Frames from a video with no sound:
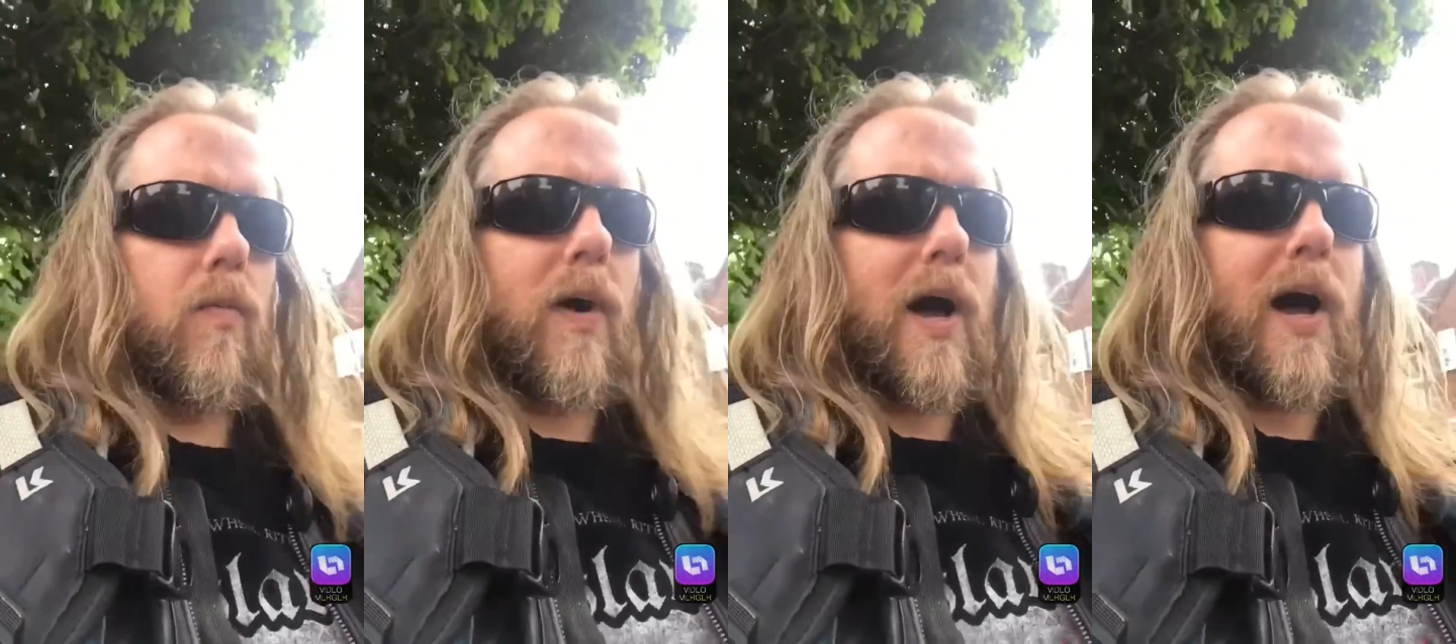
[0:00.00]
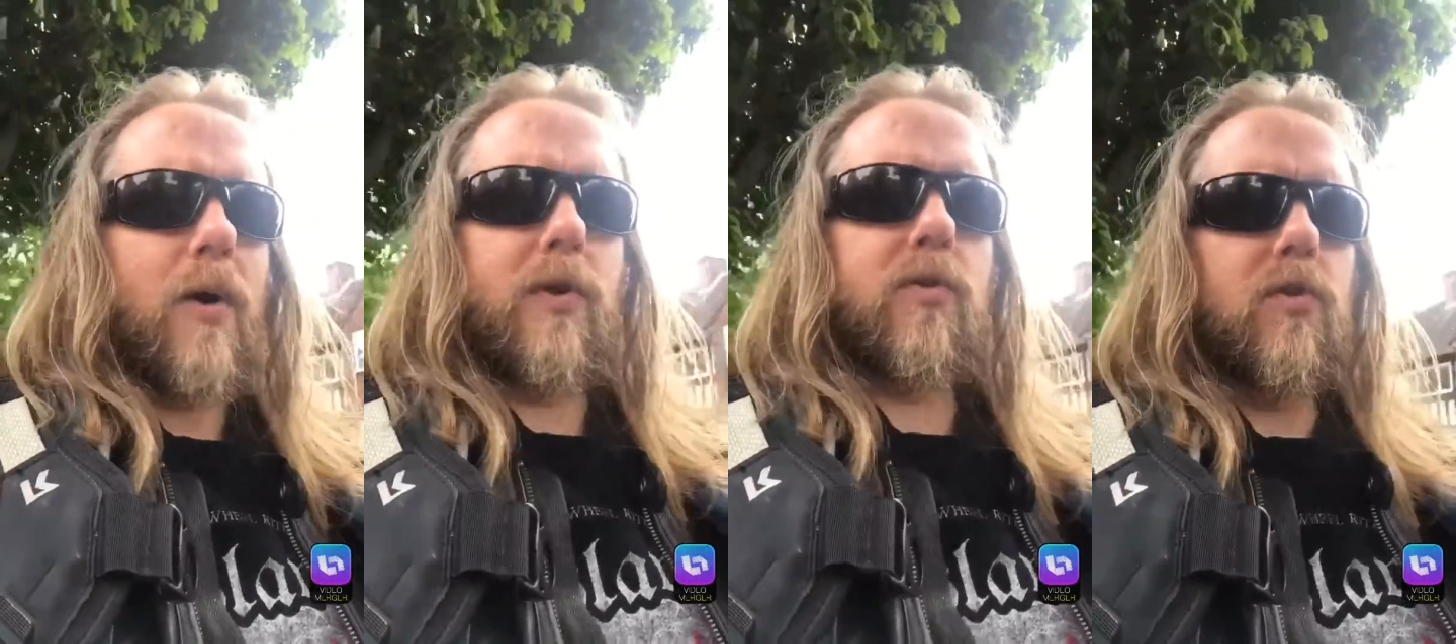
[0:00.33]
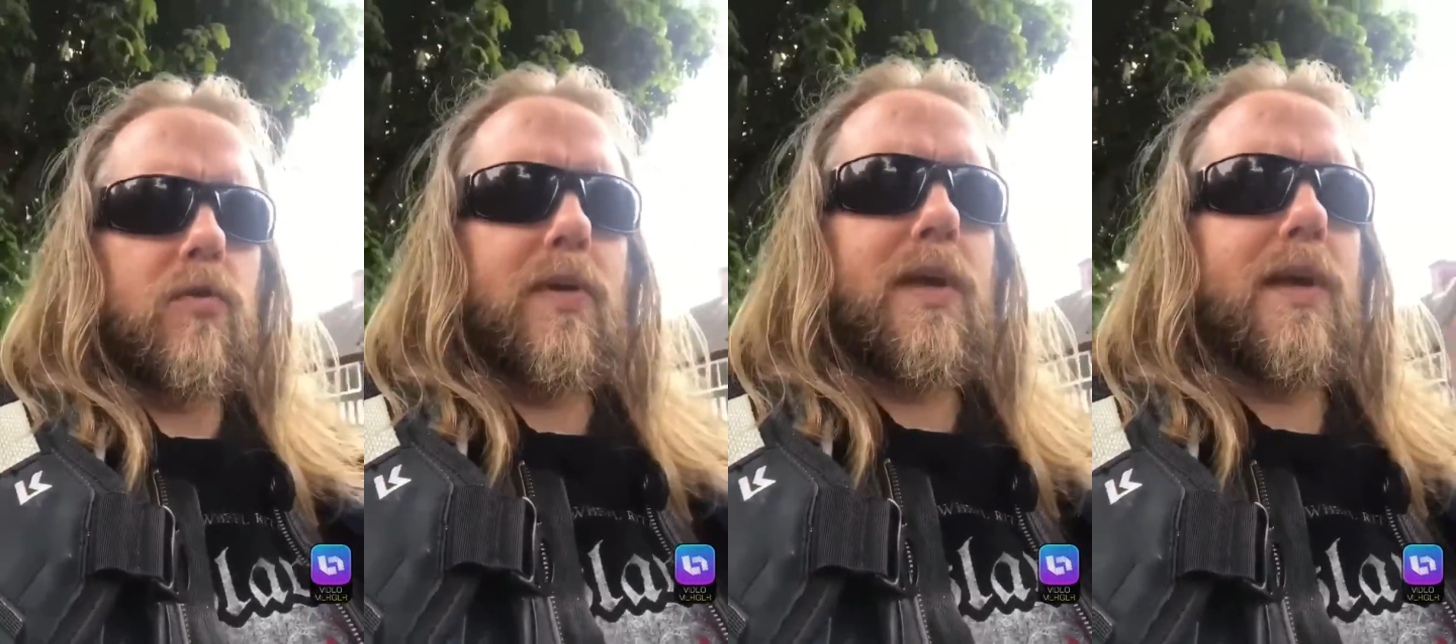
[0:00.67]
how it's
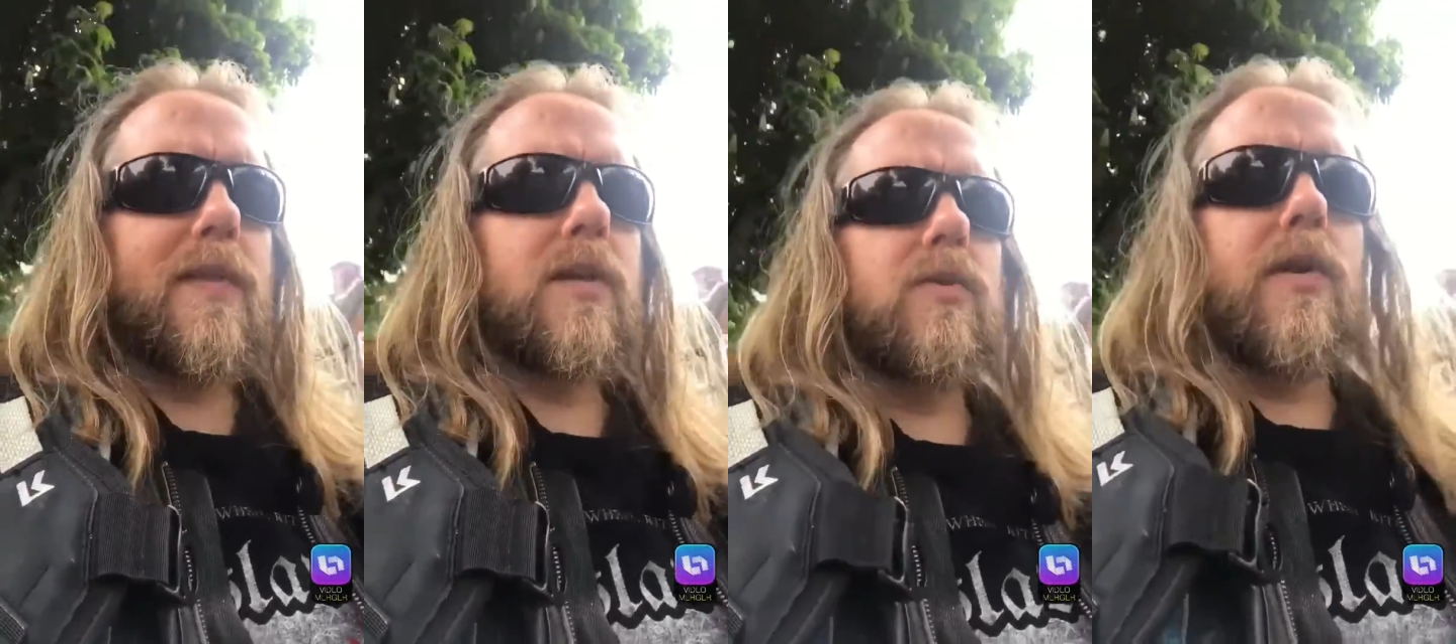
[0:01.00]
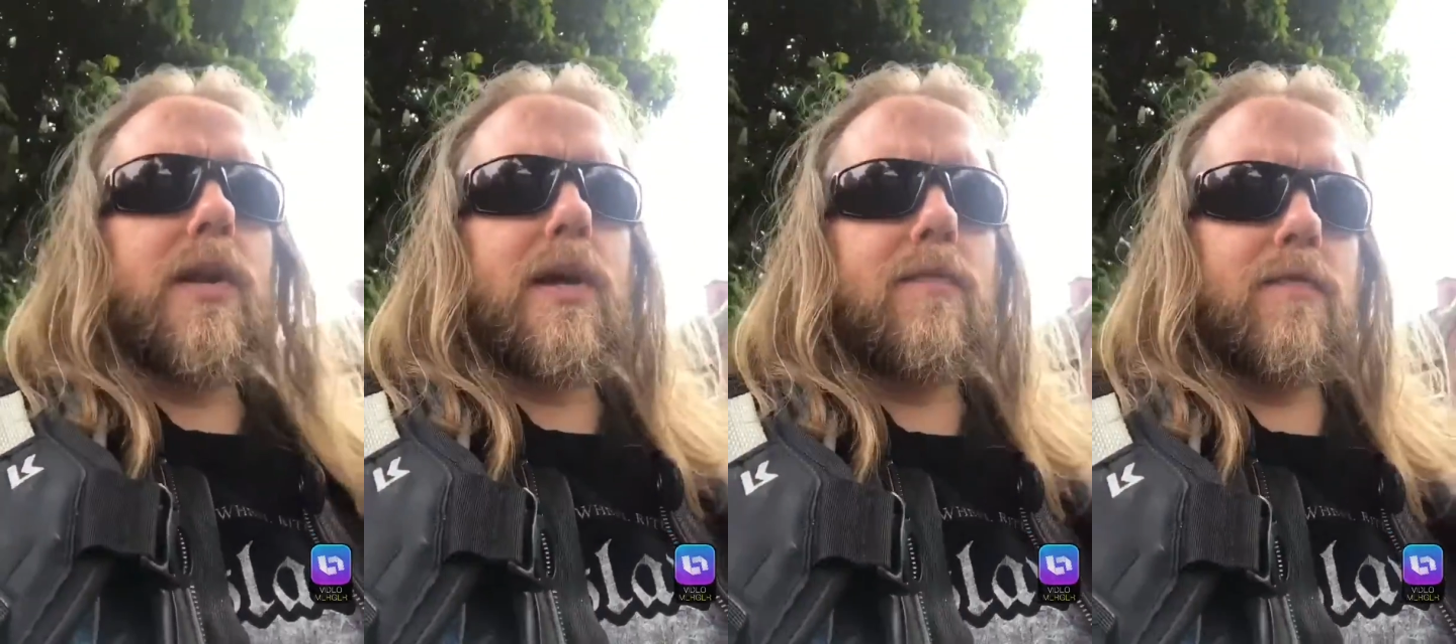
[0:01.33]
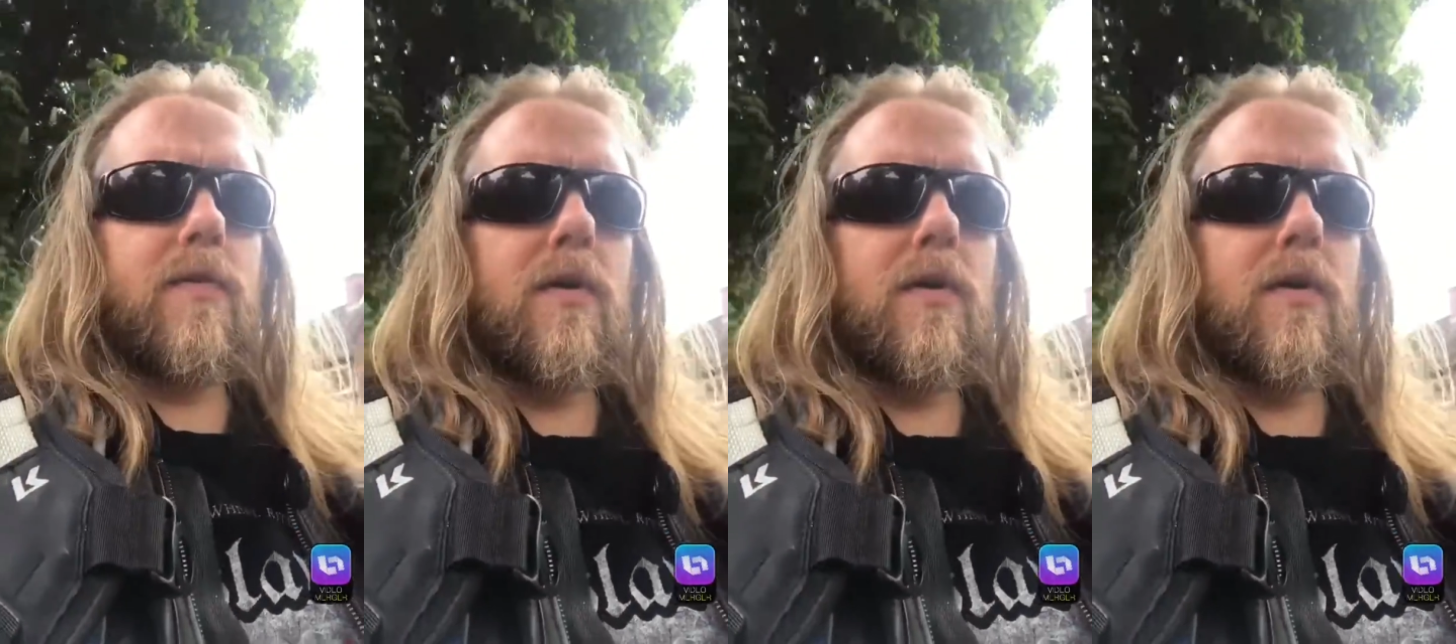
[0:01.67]
going to be, and then you live